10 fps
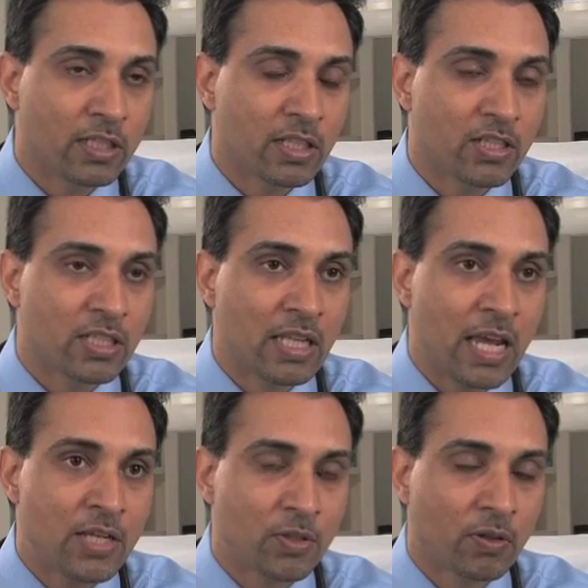such as
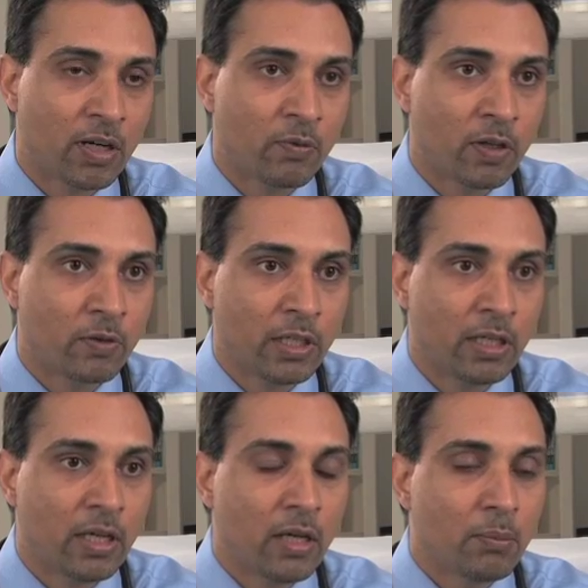angiogram, where we
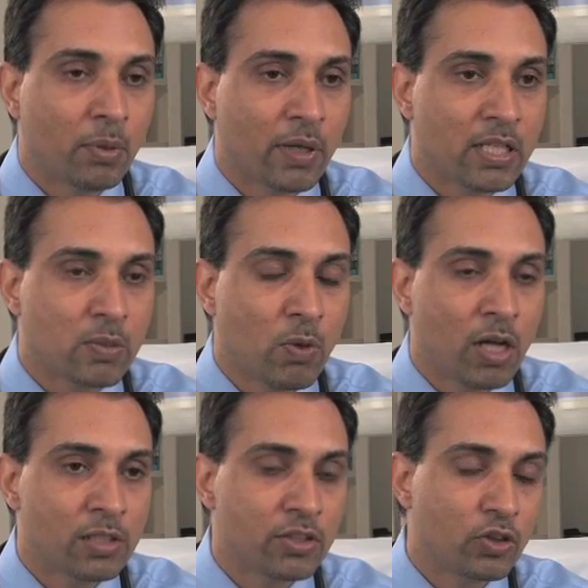put a
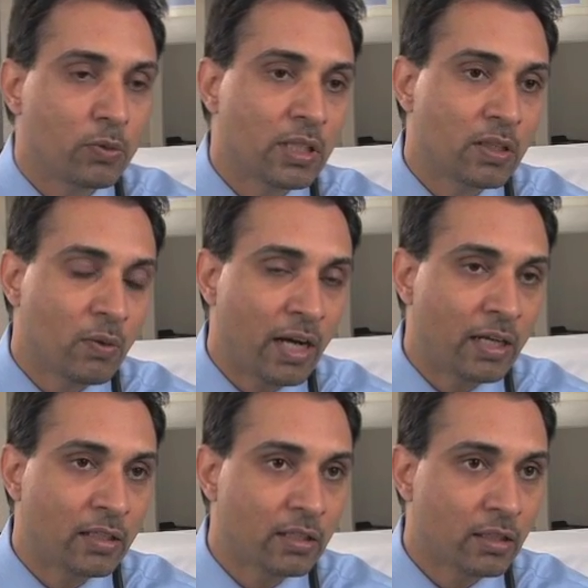small tube in the right